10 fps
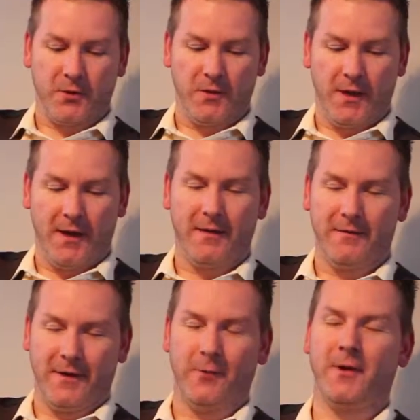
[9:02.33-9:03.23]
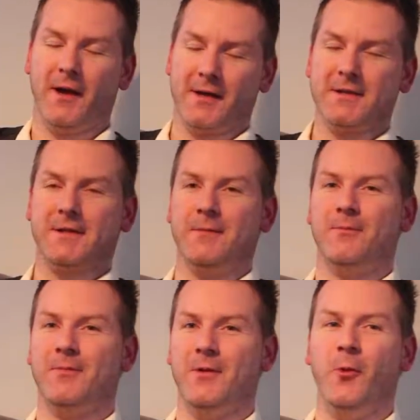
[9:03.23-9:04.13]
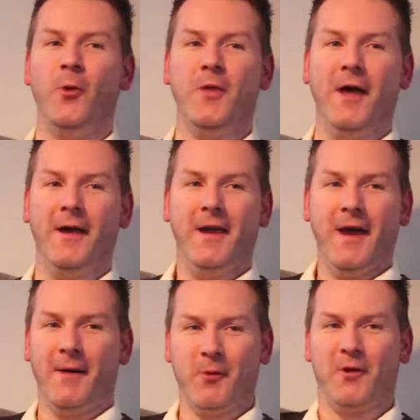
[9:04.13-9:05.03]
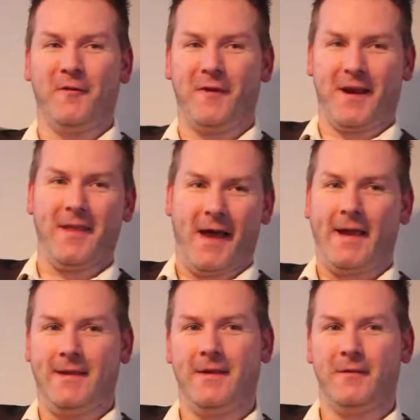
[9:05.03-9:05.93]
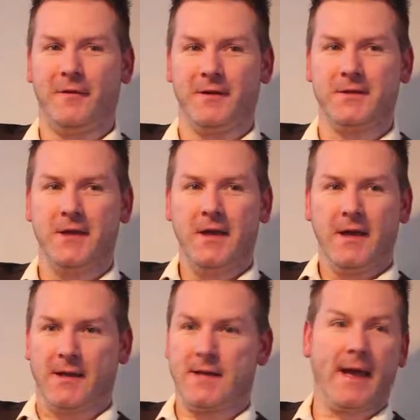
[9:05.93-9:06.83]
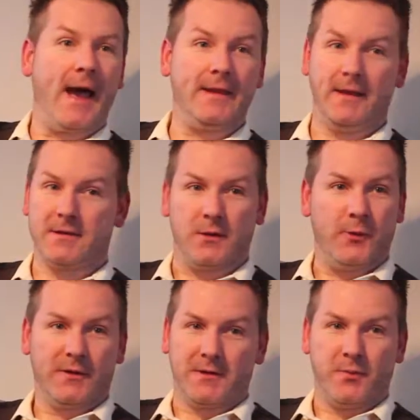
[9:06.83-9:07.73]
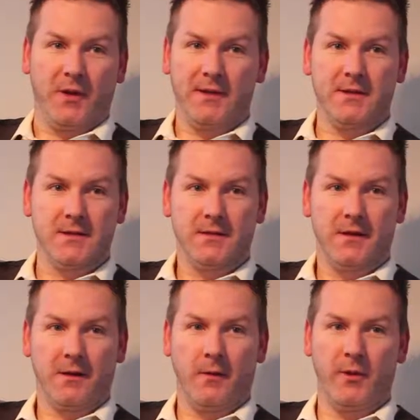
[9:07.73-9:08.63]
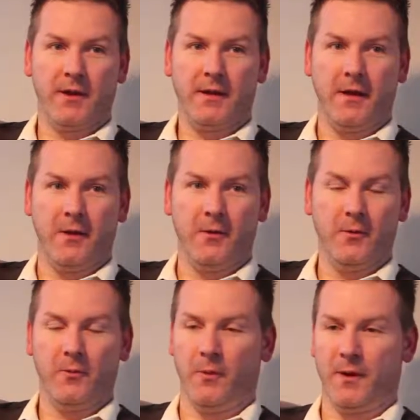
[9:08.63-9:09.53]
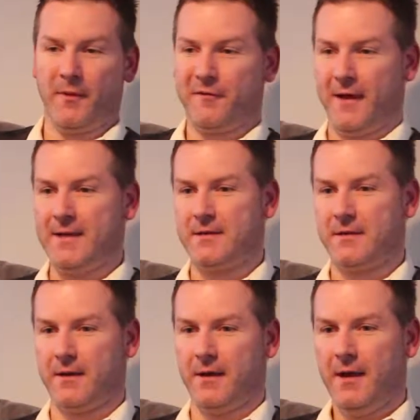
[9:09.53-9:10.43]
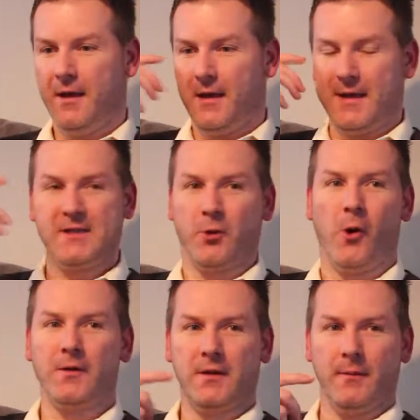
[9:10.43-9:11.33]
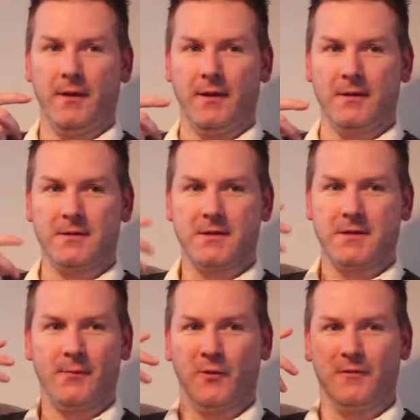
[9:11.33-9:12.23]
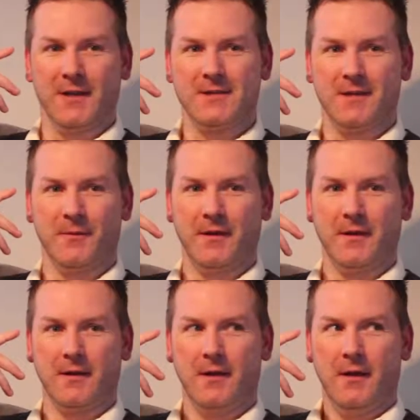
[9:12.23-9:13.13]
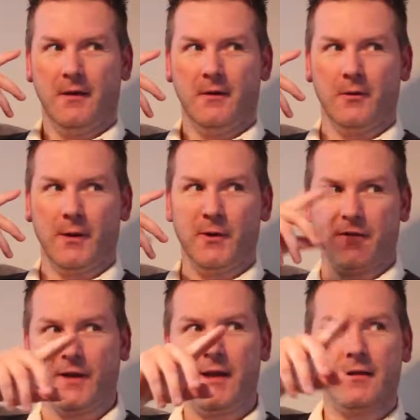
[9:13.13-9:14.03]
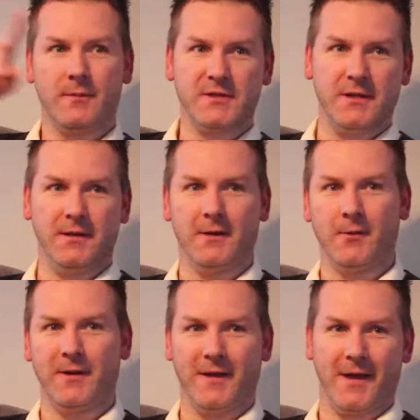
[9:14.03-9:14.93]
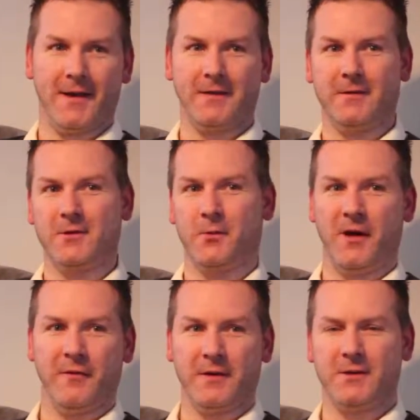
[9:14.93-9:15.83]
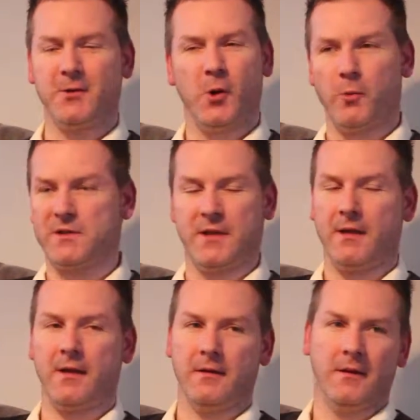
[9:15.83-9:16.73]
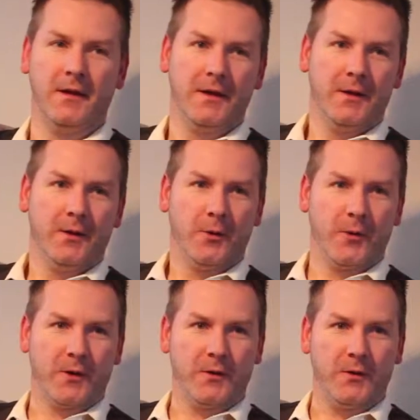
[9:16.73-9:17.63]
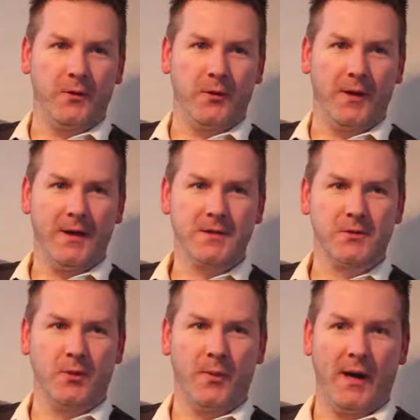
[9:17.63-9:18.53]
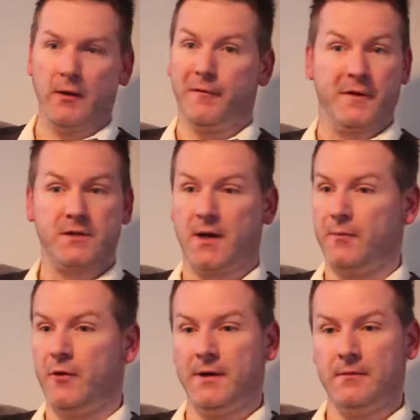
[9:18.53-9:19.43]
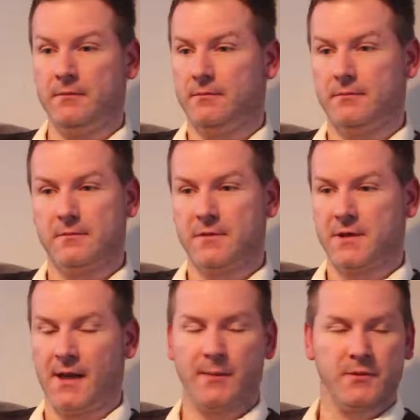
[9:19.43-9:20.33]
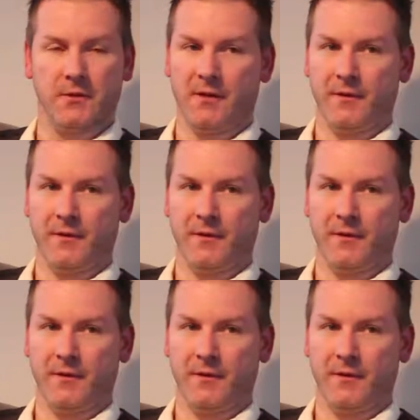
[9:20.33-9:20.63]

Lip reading: doing that, and then right, okay, I can sleep knowing that I'm not going to forget that idea because I get ideas in the weirdest places. I could be on a night out with one of my friends and think he's talking to me, and it's just I'm not even listening. I'm thinking, oh, maybe we could have a nightclub scene here, one of the characters or whatever. You're always thinking what you're going to do, So, but I love the script writing. So, I absolutely